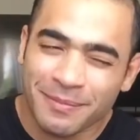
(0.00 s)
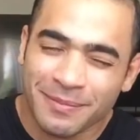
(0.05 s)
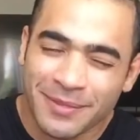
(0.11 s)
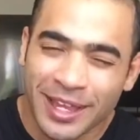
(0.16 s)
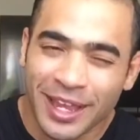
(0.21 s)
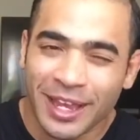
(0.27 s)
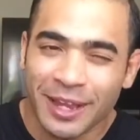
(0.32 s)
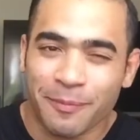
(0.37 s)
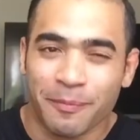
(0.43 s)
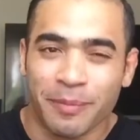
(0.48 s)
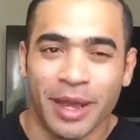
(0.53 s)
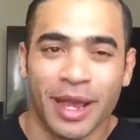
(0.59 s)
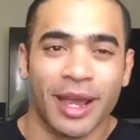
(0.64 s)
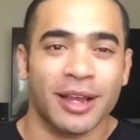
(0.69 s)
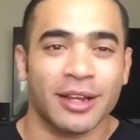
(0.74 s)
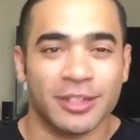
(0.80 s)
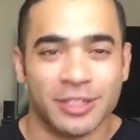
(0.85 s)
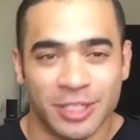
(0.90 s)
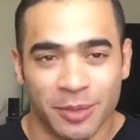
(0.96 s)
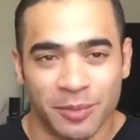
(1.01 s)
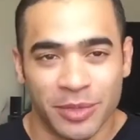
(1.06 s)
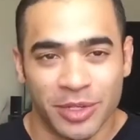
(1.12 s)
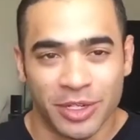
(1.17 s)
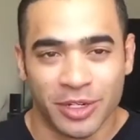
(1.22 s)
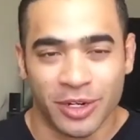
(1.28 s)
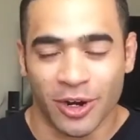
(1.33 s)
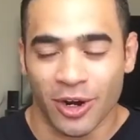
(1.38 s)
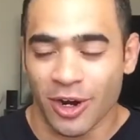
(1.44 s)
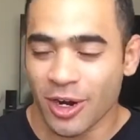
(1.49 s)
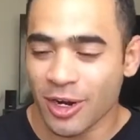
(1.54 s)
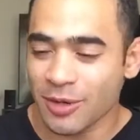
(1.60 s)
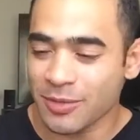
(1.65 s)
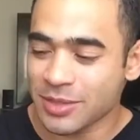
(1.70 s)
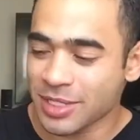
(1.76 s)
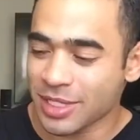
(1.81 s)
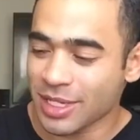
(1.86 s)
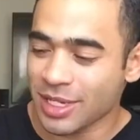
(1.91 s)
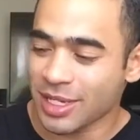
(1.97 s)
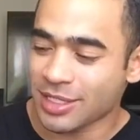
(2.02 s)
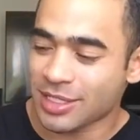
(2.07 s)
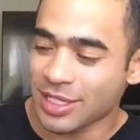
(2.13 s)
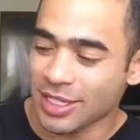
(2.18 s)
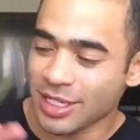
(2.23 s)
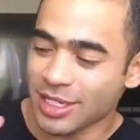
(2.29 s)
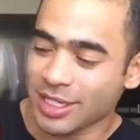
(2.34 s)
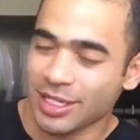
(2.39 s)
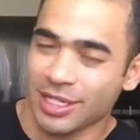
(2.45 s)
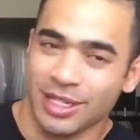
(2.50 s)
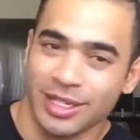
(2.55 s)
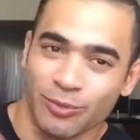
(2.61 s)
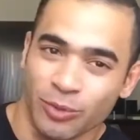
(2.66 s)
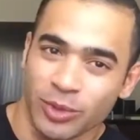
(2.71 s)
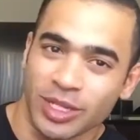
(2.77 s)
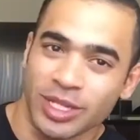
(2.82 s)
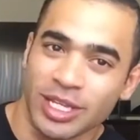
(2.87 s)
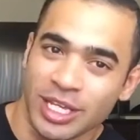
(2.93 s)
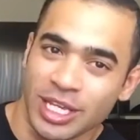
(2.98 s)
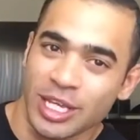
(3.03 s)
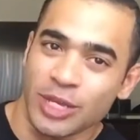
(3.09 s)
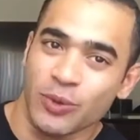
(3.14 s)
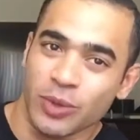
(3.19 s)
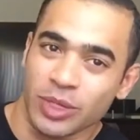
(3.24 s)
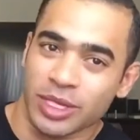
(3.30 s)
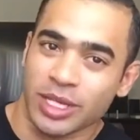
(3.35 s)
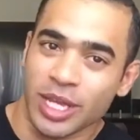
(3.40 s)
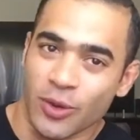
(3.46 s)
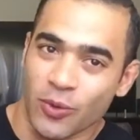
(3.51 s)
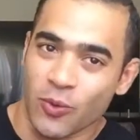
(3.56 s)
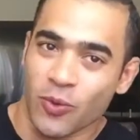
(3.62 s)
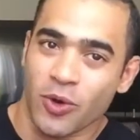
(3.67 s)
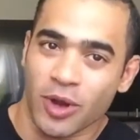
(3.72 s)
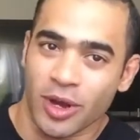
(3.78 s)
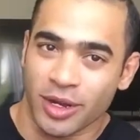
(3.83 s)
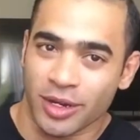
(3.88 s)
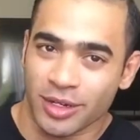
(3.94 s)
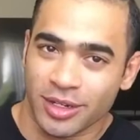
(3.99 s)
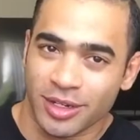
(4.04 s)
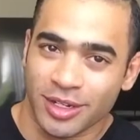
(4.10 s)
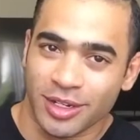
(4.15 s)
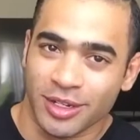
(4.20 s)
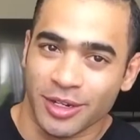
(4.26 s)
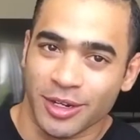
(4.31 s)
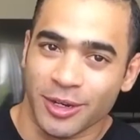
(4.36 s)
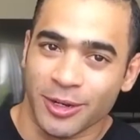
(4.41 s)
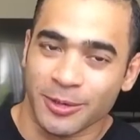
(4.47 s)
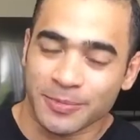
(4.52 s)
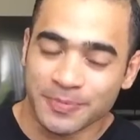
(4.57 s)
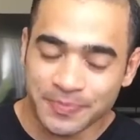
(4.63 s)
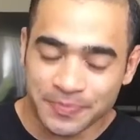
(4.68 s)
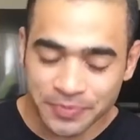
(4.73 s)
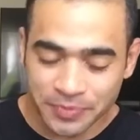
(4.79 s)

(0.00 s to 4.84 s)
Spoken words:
take back some of the carbs and to really eat what they want, you know?